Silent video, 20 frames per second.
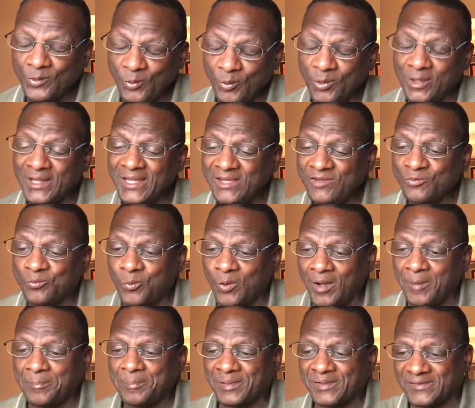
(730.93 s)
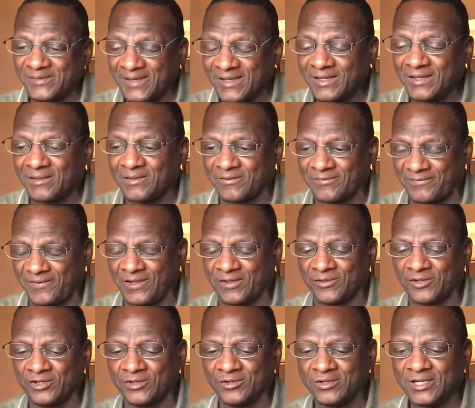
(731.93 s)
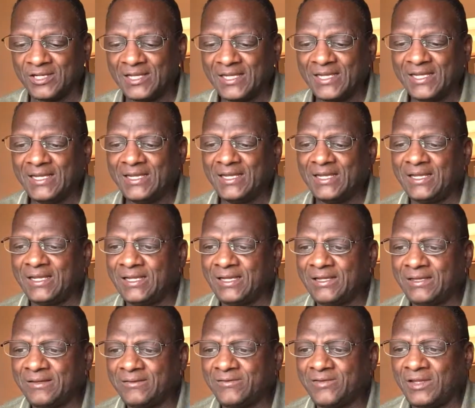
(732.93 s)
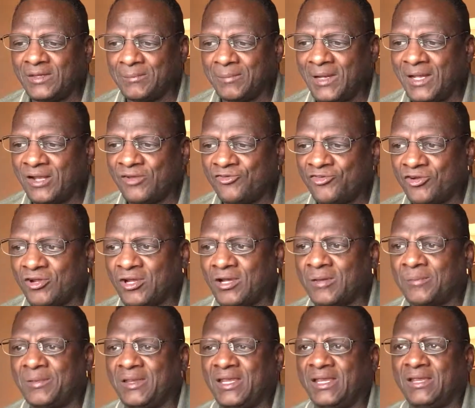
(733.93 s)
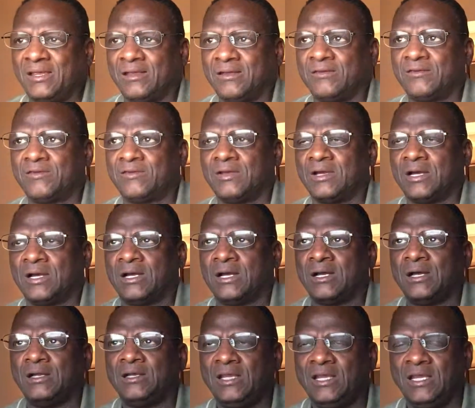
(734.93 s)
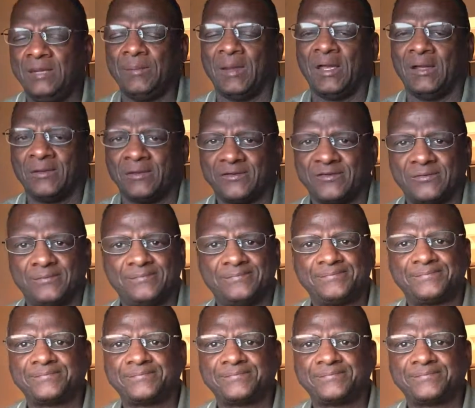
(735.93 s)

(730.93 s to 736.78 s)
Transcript: or at least one particular failure, is in my job is emails.